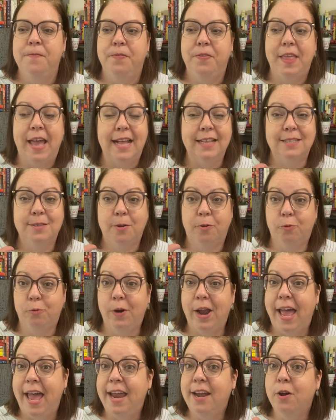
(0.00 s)
That's
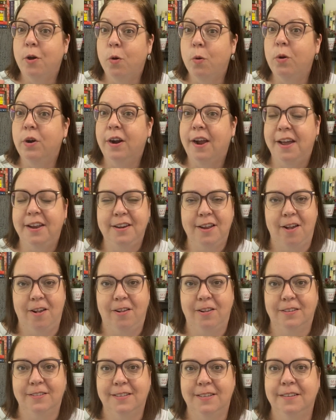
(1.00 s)
read or
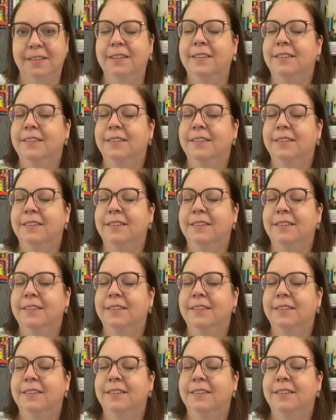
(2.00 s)
unhauled.